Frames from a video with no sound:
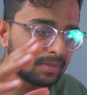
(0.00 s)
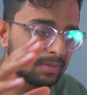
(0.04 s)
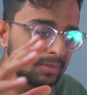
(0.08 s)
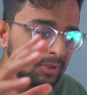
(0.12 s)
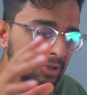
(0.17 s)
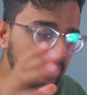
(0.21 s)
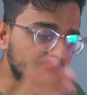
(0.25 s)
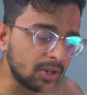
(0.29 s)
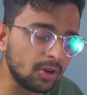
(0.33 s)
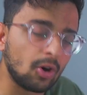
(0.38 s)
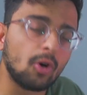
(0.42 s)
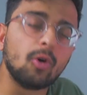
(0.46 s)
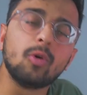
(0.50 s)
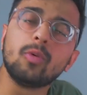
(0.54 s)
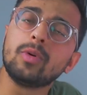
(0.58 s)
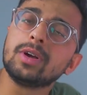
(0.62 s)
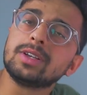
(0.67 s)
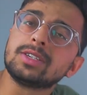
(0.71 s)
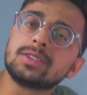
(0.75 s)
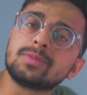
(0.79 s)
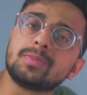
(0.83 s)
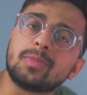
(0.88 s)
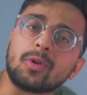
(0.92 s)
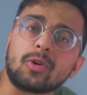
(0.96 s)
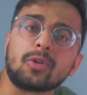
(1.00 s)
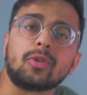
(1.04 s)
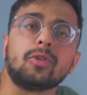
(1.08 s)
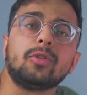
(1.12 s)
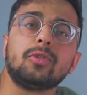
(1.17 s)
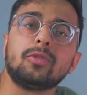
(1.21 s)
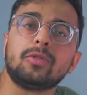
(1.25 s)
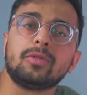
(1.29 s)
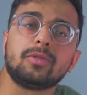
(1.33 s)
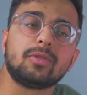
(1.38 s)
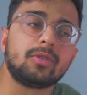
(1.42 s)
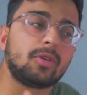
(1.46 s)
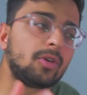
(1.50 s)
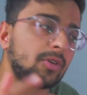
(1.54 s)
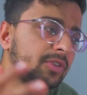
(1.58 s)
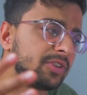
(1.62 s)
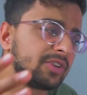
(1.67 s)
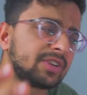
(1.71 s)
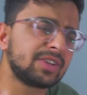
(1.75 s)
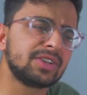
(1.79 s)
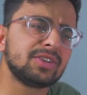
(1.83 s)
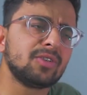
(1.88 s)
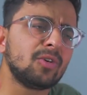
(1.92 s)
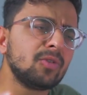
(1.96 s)
you can always borrow, or
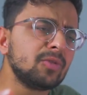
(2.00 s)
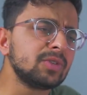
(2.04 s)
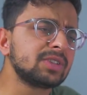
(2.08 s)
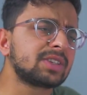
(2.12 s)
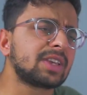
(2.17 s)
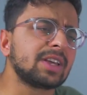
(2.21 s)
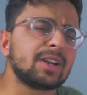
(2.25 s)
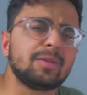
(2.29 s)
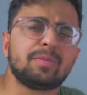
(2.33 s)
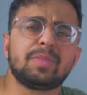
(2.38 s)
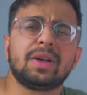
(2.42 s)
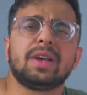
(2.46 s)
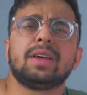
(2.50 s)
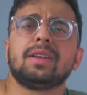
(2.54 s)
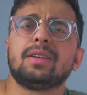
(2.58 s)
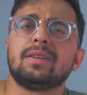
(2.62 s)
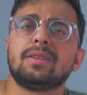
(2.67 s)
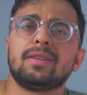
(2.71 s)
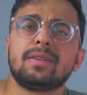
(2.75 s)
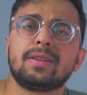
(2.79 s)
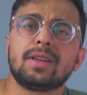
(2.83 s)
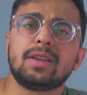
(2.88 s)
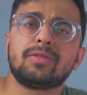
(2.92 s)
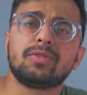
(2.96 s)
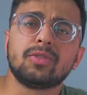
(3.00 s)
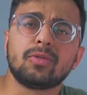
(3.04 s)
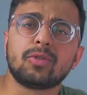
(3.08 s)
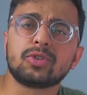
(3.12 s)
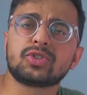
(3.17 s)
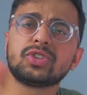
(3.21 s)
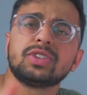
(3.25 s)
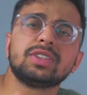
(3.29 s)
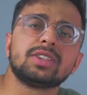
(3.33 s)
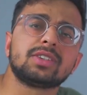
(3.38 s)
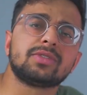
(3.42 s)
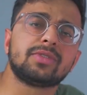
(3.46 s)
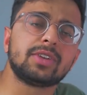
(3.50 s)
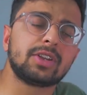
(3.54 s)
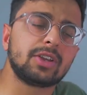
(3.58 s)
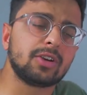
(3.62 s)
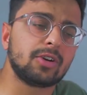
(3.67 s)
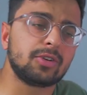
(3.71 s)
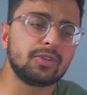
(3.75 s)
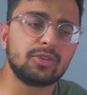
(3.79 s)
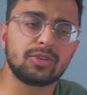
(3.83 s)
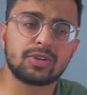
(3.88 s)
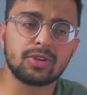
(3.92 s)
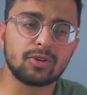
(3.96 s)
you can always get a pen. If you're watching this
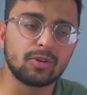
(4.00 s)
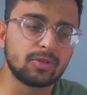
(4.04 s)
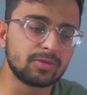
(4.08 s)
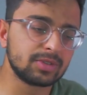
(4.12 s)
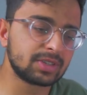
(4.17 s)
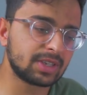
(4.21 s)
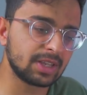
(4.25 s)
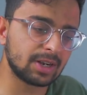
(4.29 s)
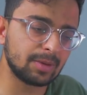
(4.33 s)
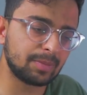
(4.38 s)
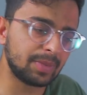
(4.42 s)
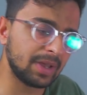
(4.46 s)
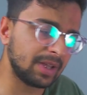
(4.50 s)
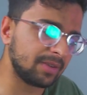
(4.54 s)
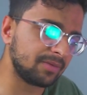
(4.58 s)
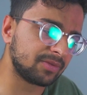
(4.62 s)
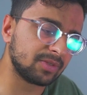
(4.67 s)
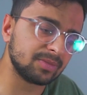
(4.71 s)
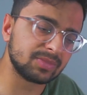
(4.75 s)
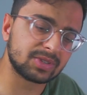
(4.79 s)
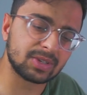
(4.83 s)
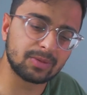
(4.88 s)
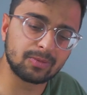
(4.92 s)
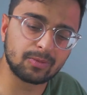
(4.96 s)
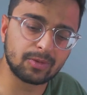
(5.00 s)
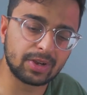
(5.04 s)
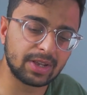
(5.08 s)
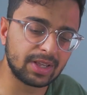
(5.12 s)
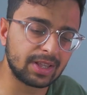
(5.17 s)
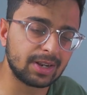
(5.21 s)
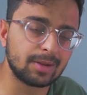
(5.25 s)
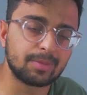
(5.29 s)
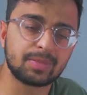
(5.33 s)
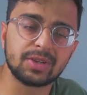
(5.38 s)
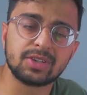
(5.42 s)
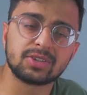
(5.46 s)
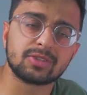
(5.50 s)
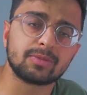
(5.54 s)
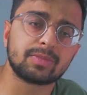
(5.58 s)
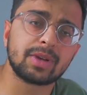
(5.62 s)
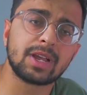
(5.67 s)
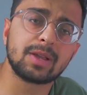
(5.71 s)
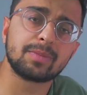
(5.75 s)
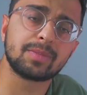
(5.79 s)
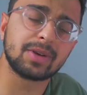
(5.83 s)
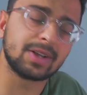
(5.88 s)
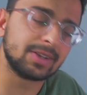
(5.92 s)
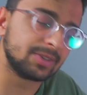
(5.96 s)
video, you can always get a pen from somewhere and a piece of
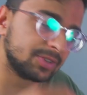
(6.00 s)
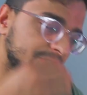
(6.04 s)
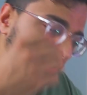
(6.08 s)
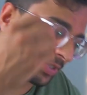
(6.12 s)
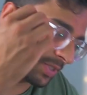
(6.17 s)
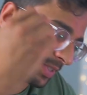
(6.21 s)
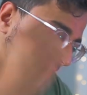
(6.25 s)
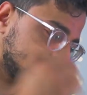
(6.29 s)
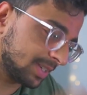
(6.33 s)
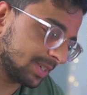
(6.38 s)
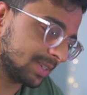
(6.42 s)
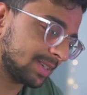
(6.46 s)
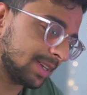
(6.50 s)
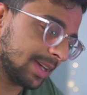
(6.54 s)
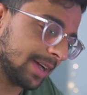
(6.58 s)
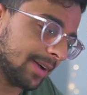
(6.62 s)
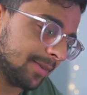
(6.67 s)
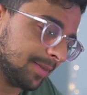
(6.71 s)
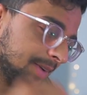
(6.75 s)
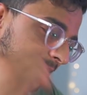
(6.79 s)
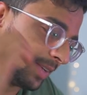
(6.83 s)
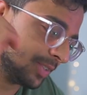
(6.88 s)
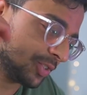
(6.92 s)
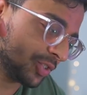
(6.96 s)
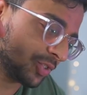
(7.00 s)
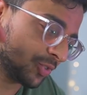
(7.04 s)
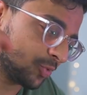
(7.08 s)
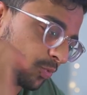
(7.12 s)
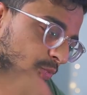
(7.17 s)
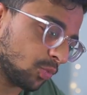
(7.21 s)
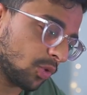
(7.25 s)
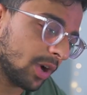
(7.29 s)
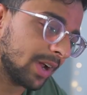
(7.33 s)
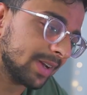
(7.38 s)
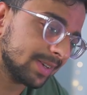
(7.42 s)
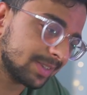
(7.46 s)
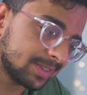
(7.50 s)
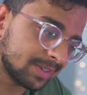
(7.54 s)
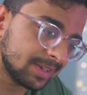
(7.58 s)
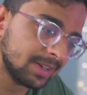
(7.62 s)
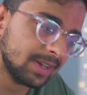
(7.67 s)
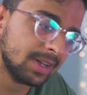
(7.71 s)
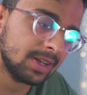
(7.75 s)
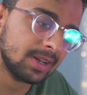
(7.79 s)
paper and just sit down and just write.